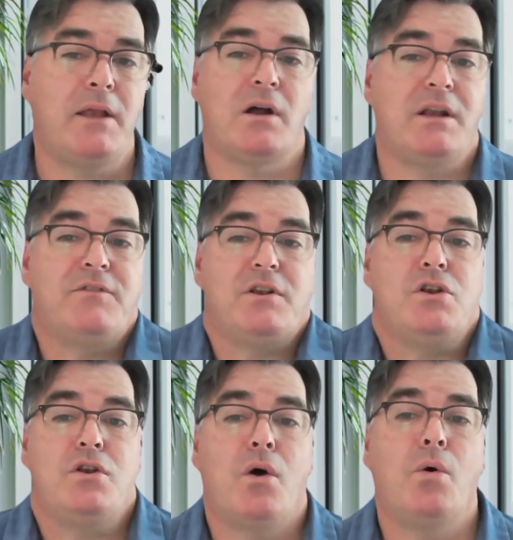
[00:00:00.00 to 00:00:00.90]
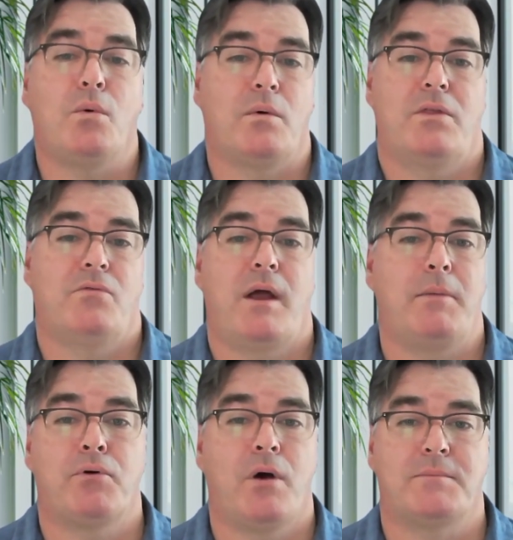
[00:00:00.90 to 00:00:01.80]
not even know the right
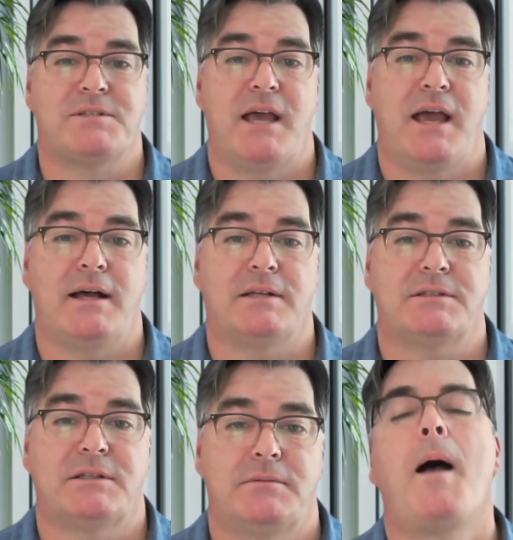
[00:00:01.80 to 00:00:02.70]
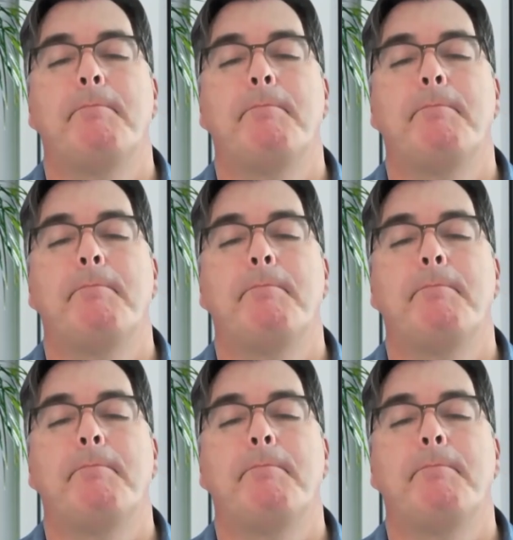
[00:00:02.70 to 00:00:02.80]
prompts to ask.